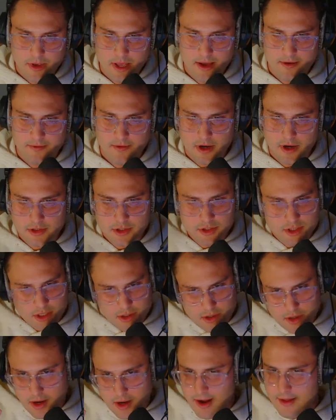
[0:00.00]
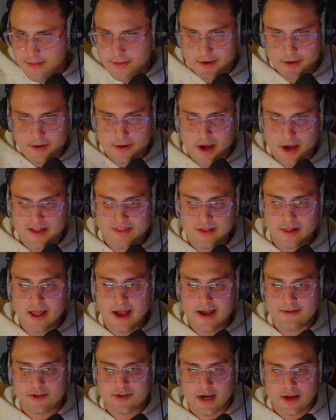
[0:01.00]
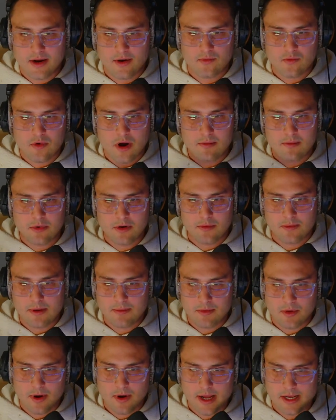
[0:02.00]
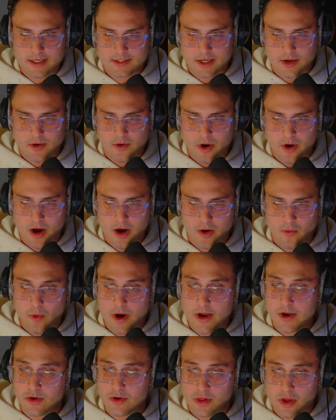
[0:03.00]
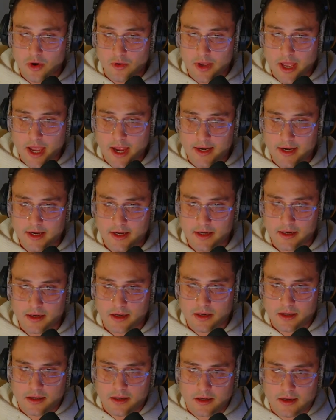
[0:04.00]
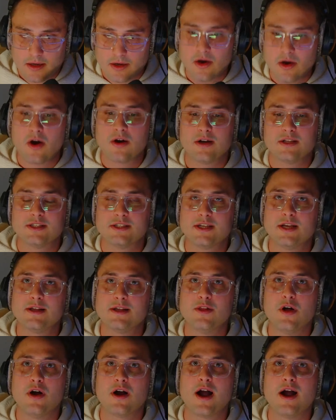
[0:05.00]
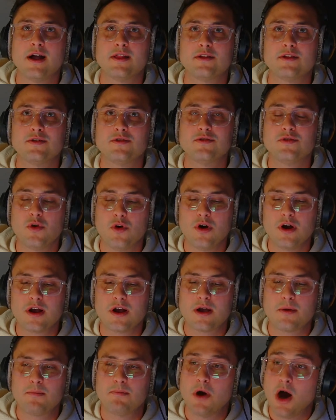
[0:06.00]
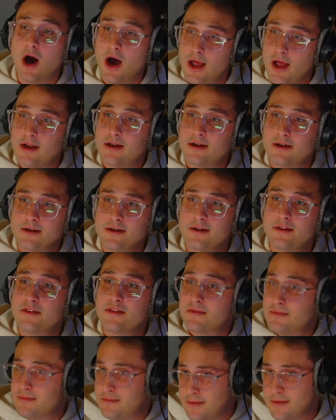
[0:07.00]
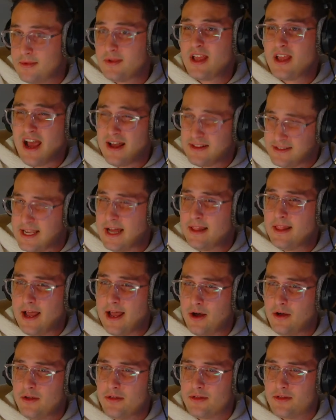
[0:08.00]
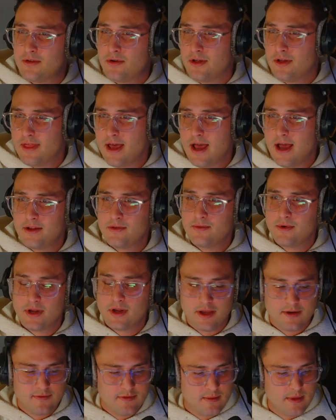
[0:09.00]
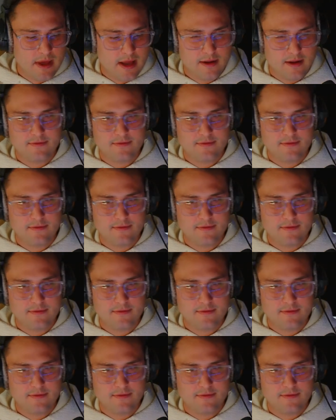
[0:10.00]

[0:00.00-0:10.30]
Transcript: we have on the live chat on Rumble, people are asking where you're located. Garden City, Long Island, New York. but telehealth, all that, you want to give them that